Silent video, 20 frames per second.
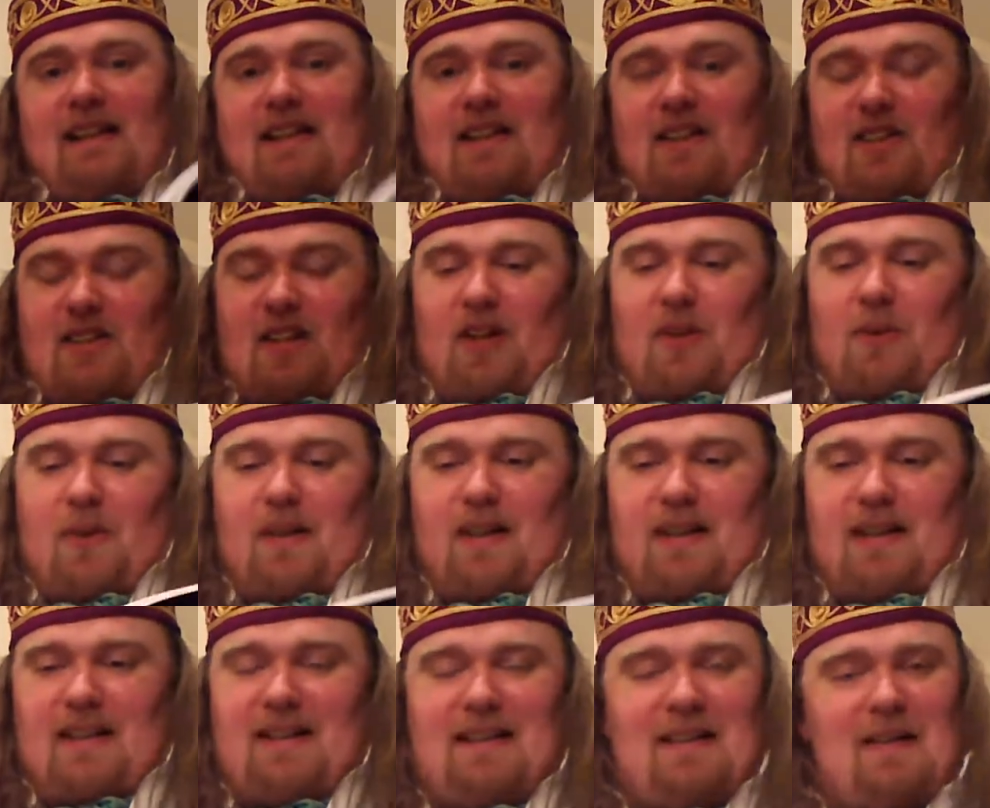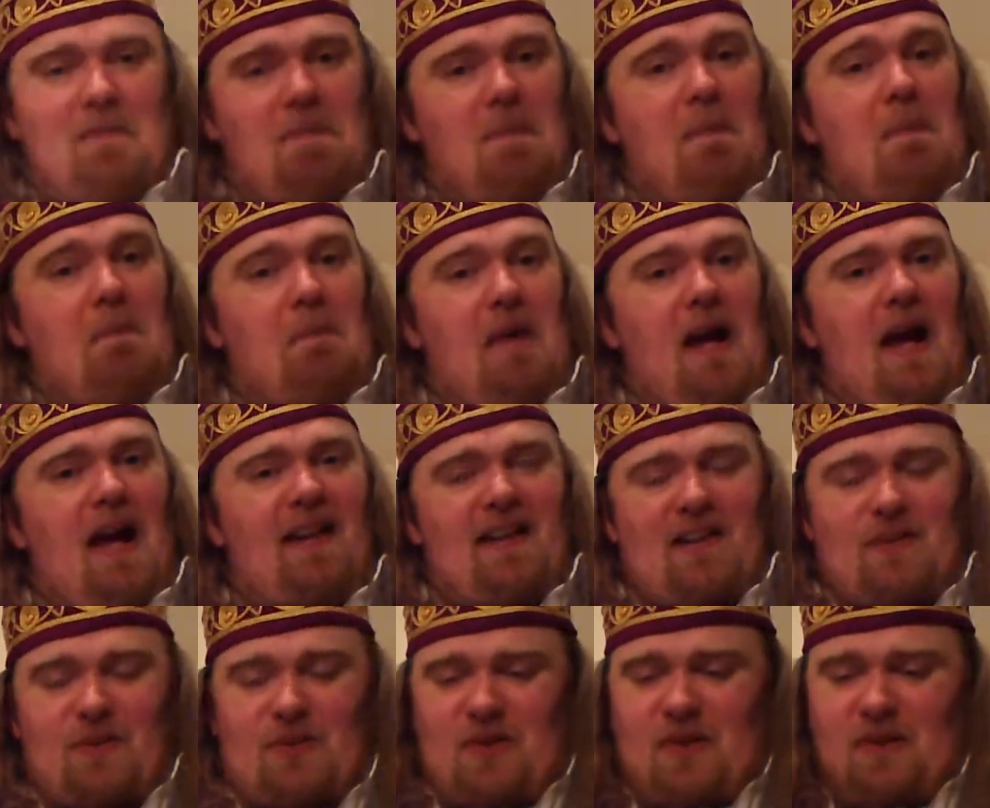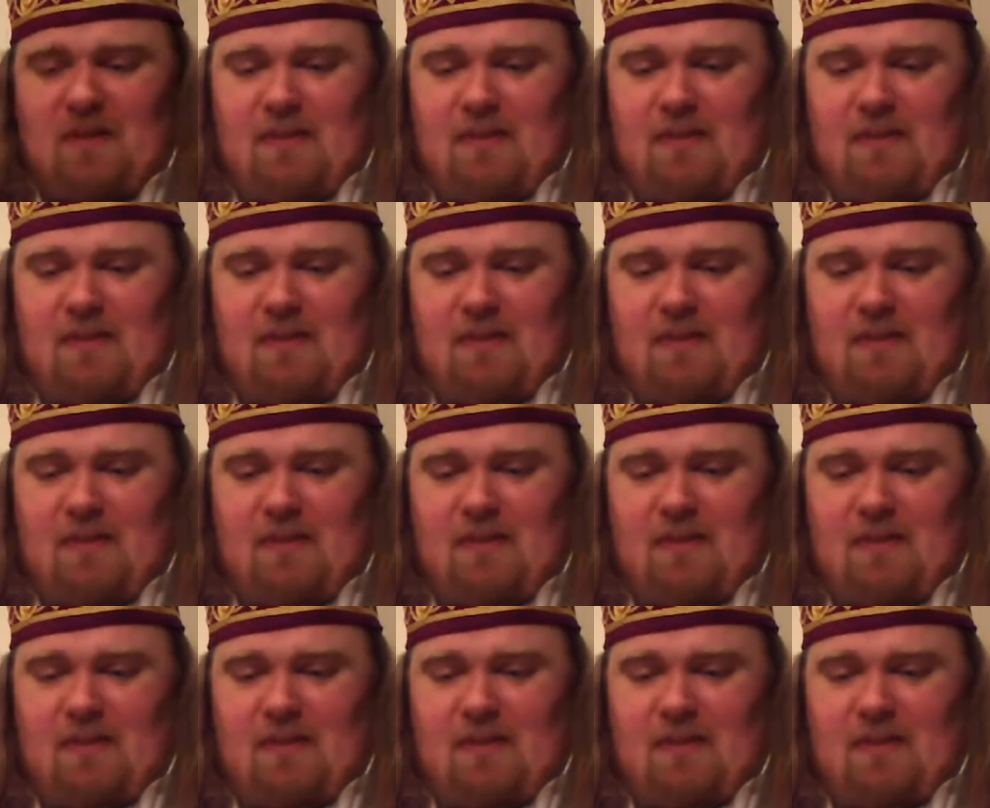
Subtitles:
So yeah, that was.